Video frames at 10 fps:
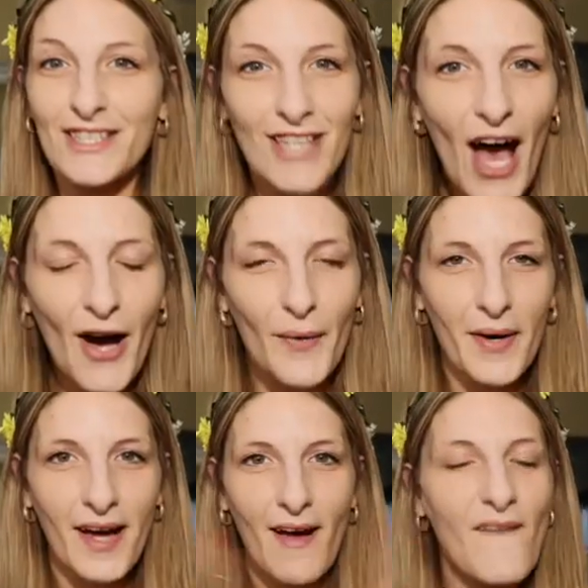So,
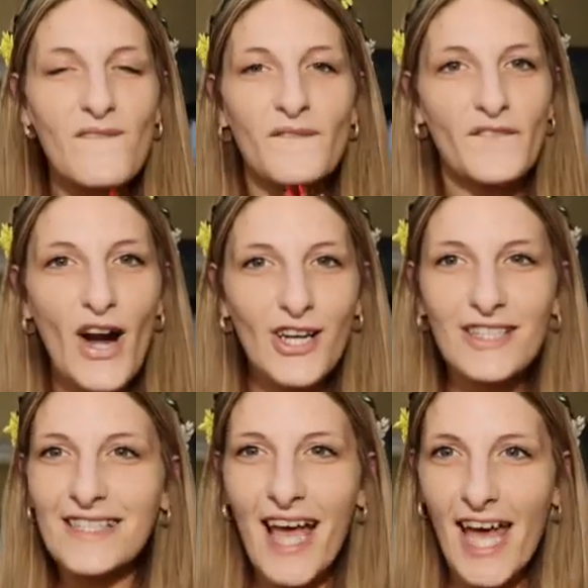
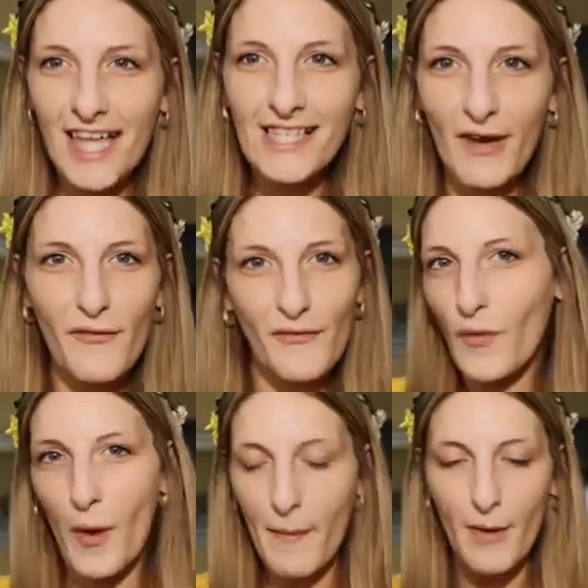first and
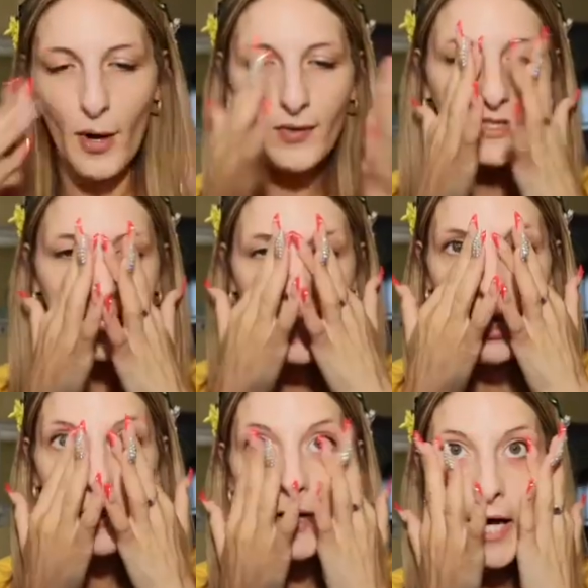foremost,
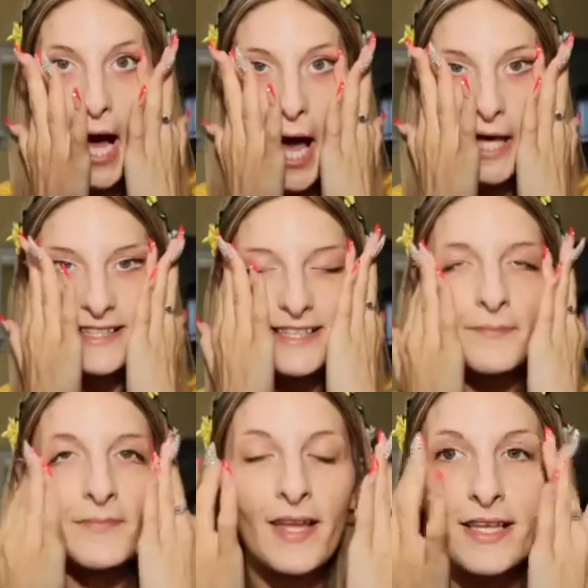guys,
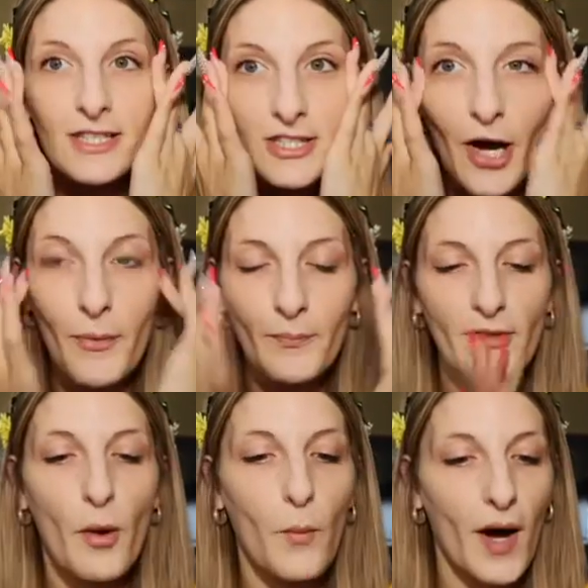so
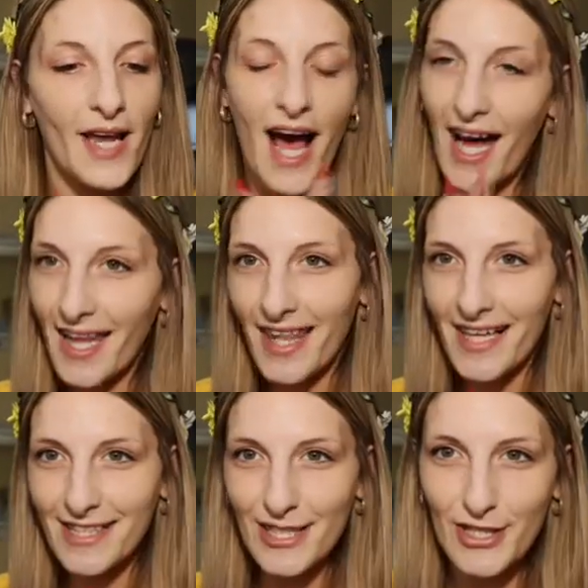what I
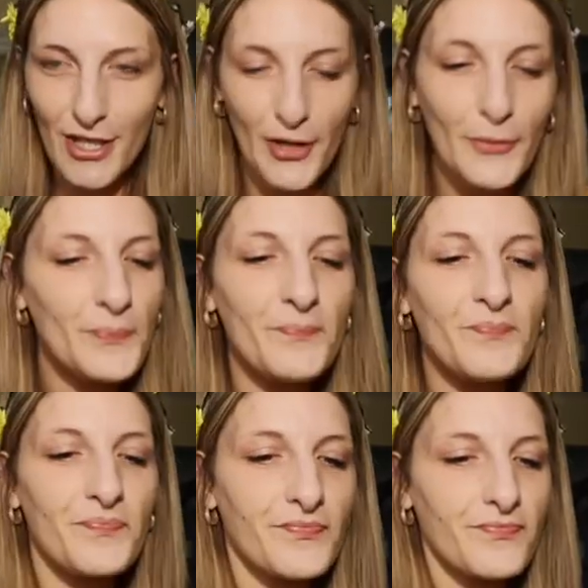like to do
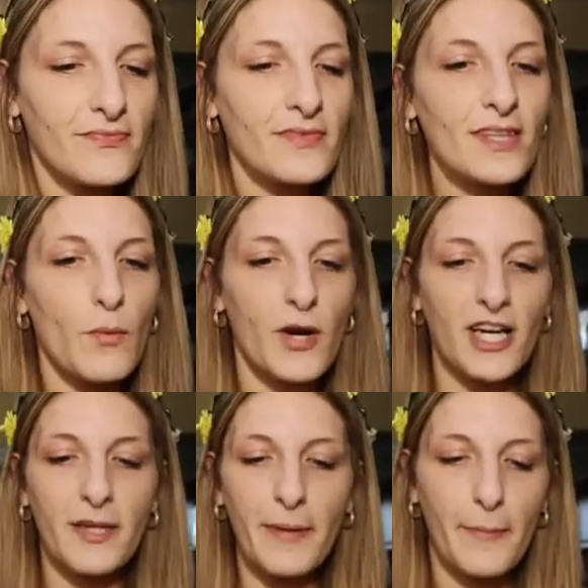we're
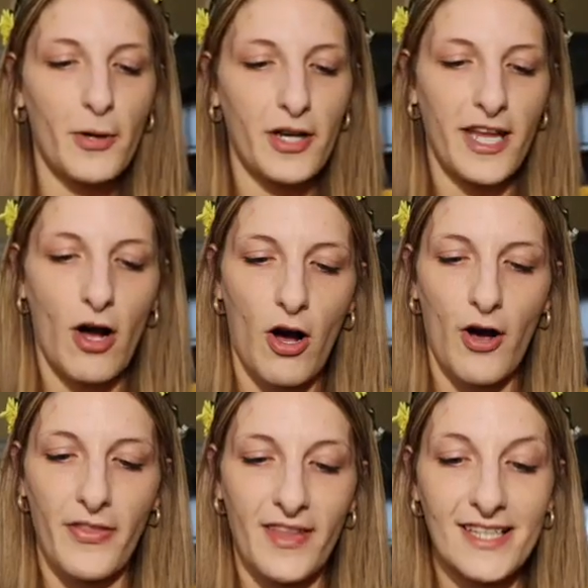gonna be putting
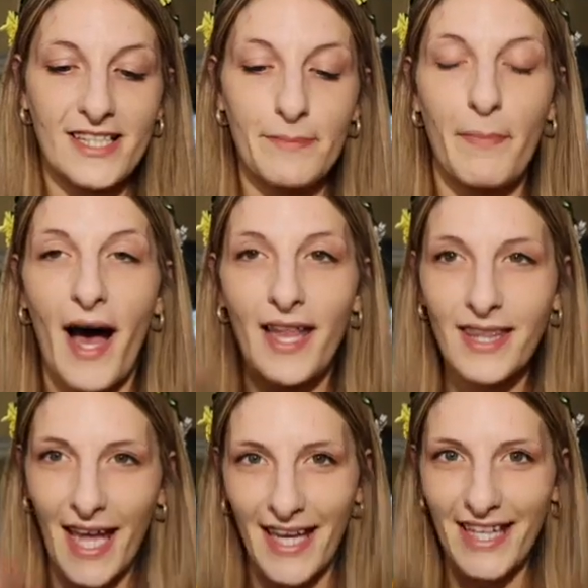on the
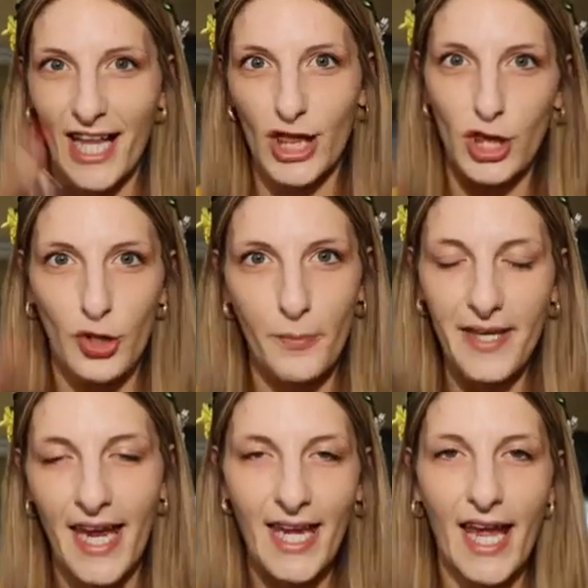Spotlight
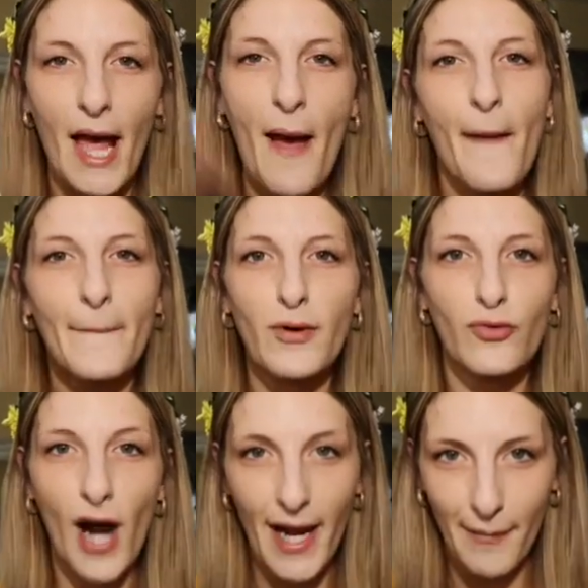Illuminating
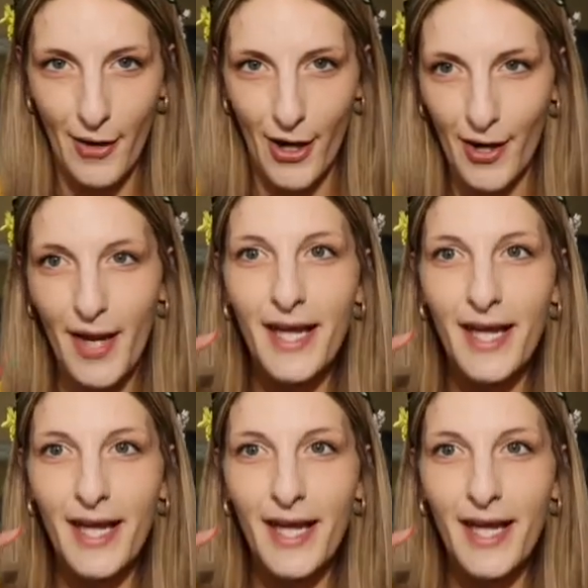Primer,